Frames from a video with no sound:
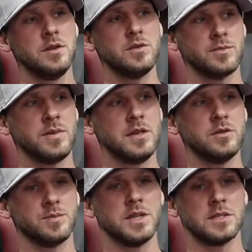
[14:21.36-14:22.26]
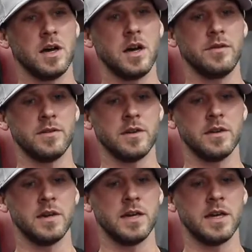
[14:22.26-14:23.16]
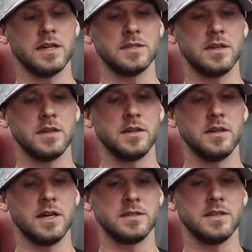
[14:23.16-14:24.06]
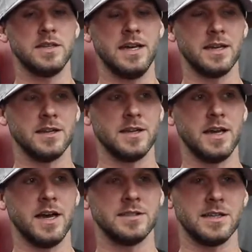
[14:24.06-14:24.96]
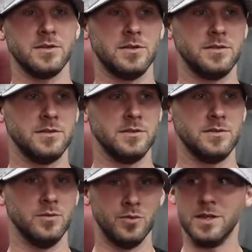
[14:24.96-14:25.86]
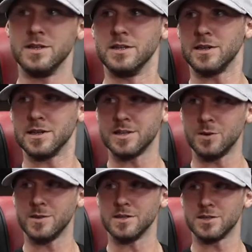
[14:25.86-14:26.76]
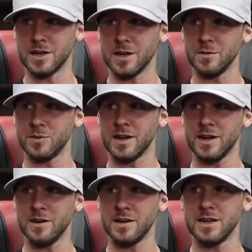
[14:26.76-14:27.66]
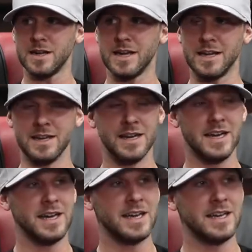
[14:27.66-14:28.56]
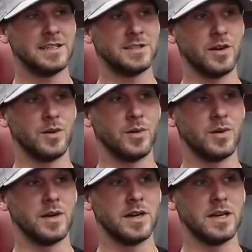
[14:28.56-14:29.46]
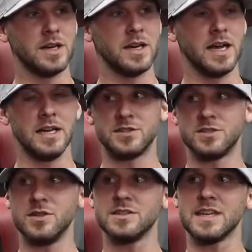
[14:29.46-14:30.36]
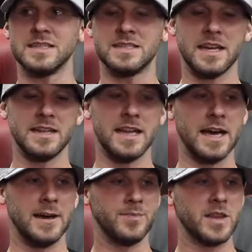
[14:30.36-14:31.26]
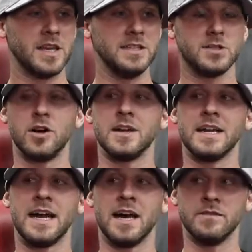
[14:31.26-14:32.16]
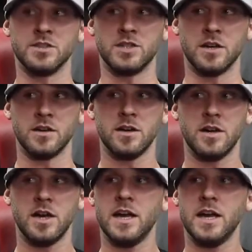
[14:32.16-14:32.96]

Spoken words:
he was pissed off, and I said, Dad, I said, really, you're gonna tell me to shut up right now? And so as soon as I said that, he started to get out of his chair.